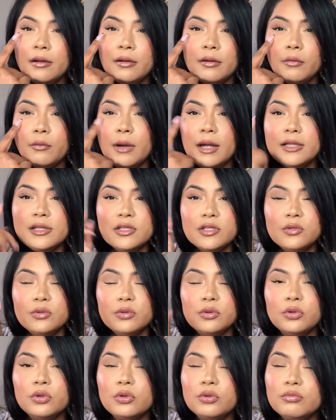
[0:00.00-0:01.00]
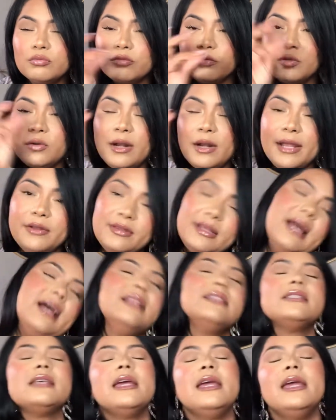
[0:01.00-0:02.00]
one to two little
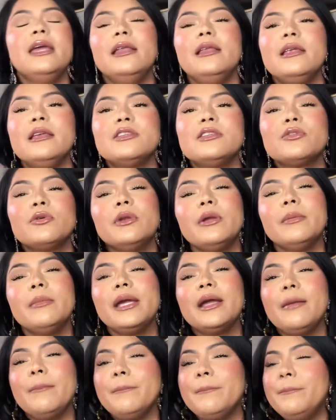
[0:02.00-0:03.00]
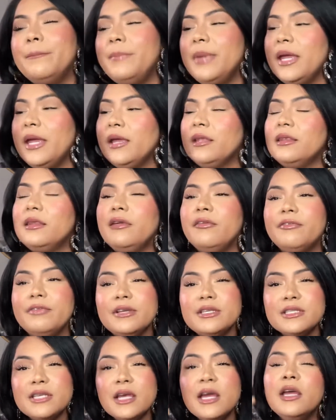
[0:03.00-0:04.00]
dots, and it's gonna make a big
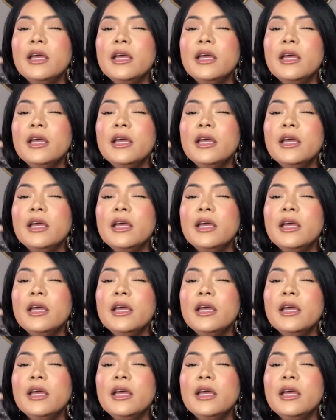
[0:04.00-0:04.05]
difference.